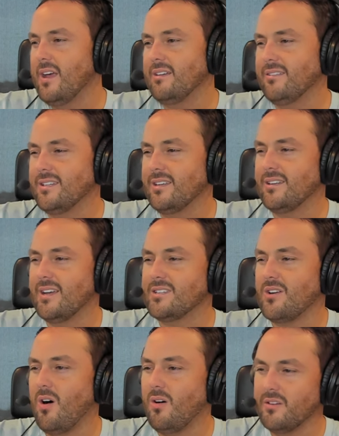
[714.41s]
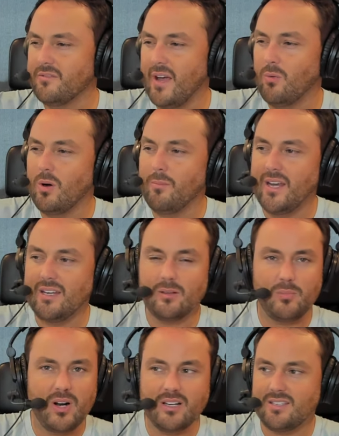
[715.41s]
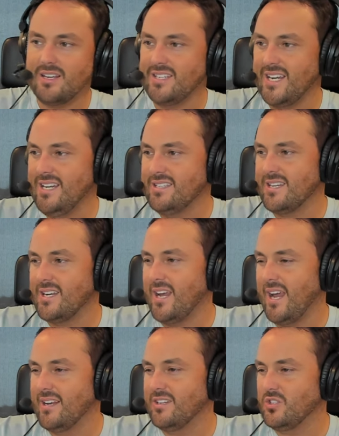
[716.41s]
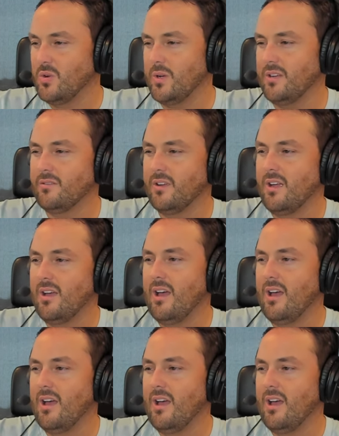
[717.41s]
And LinkedIn does all of that while making the process easy and intuitive.